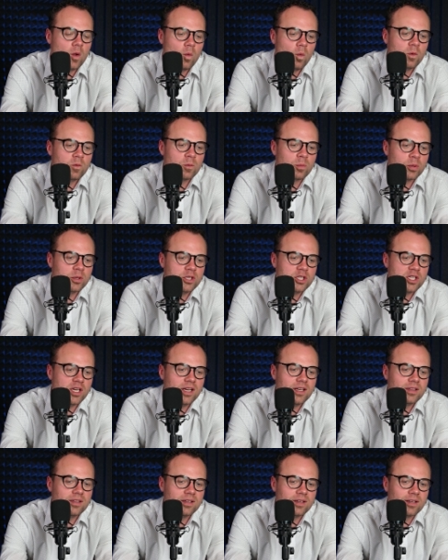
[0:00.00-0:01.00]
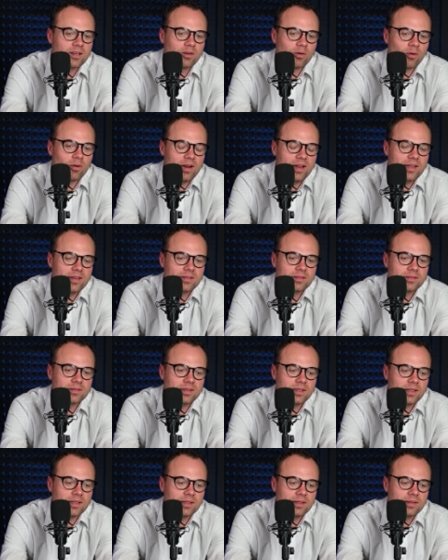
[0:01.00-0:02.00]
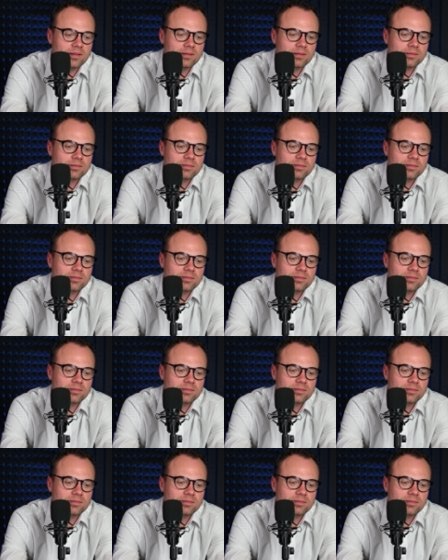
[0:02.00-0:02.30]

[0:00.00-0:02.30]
we've appreciated the great uh,